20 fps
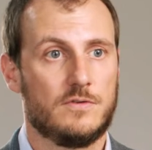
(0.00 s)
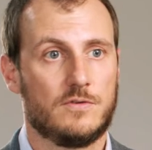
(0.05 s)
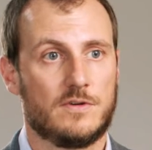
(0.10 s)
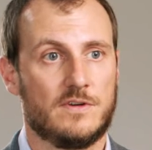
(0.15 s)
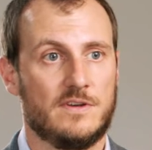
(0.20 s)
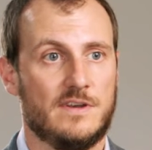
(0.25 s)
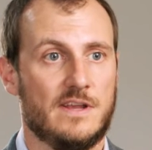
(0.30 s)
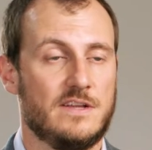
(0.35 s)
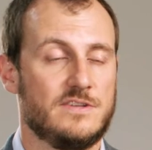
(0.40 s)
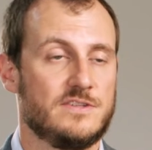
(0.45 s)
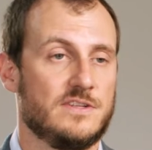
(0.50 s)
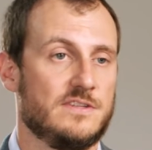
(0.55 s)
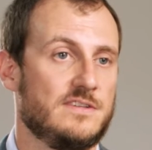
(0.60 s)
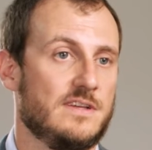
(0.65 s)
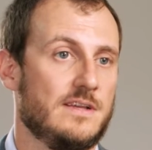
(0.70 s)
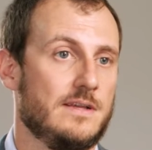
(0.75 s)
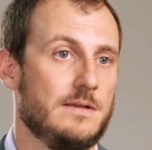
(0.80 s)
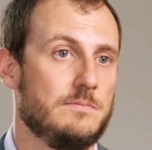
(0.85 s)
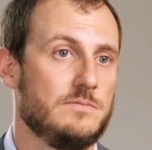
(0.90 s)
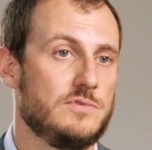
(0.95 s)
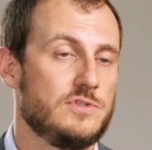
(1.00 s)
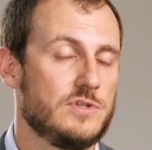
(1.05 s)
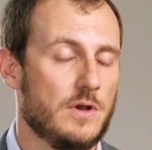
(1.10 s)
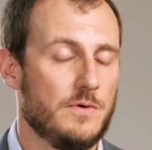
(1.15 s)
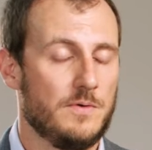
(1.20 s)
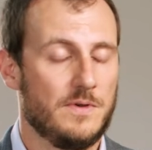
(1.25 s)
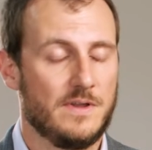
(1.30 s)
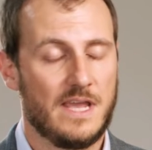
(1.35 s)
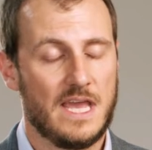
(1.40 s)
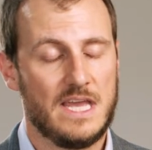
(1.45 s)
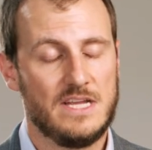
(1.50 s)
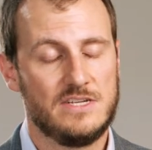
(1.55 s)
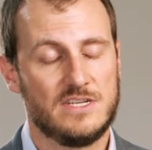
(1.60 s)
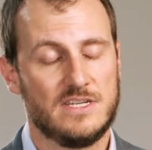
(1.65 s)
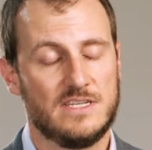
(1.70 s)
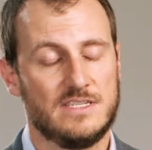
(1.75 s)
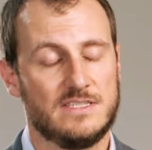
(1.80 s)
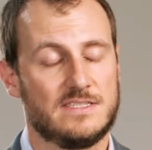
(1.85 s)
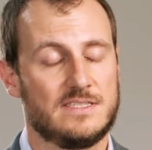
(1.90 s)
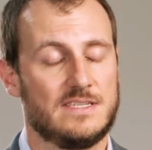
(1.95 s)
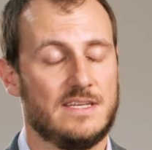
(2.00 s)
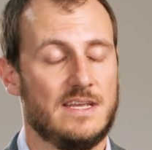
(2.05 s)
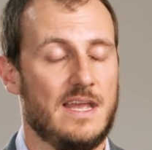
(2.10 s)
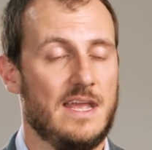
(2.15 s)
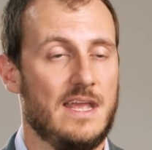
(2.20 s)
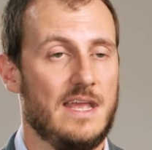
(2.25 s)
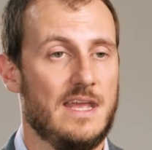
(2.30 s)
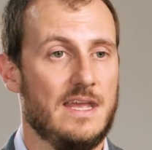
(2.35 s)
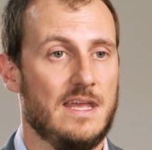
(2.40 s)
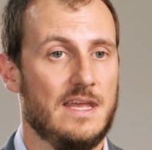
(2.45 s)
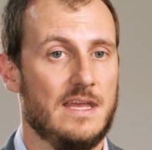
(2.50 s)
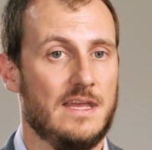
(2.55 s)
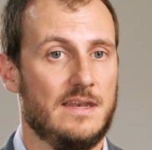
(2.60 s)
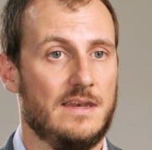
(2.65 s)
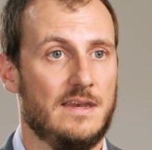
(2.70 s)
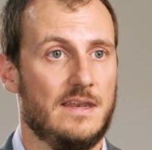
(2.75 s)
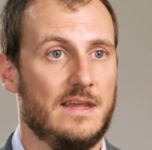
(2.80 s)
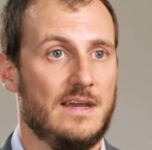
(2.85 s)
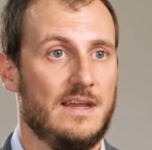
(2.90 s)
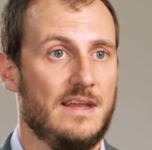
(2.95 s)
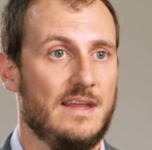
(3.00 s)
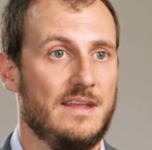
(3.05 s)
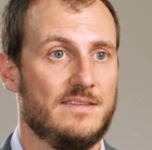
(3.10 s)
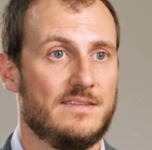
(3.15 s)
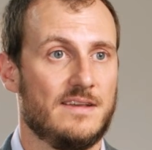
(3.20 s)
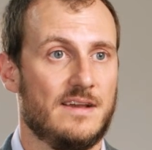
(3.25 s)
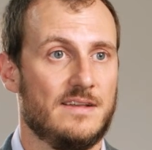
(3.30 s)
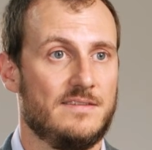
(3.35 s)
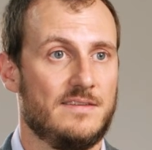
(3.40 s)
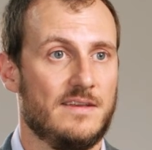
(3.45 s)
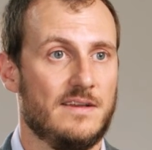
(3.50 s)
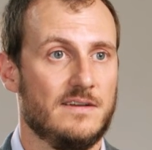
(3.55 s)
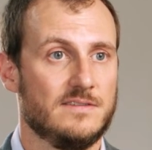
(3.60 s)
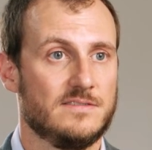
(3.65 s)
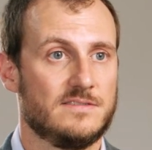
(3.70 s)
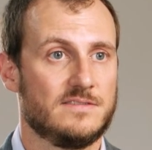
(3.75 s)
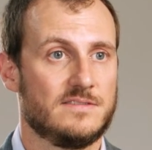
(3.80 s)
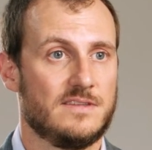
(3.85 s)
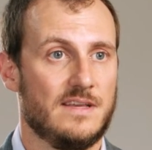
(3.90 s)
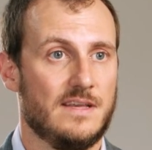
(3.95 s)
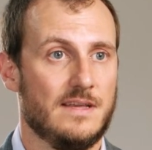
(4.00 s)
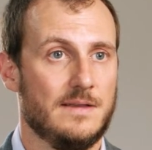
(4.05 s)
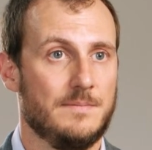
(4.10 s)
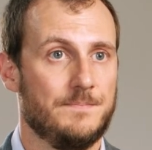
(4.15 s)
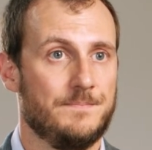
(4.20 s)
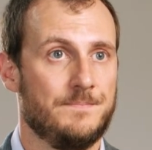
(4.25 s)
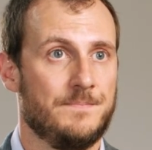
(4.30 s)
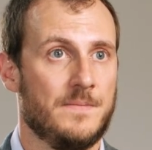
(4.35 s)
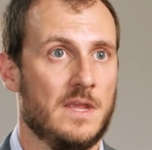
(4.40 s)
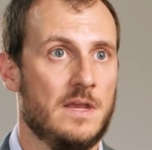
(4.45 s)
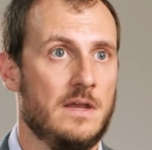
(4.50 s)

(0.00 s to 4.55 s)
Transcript: coordination team, showing agent, and an inside sales team,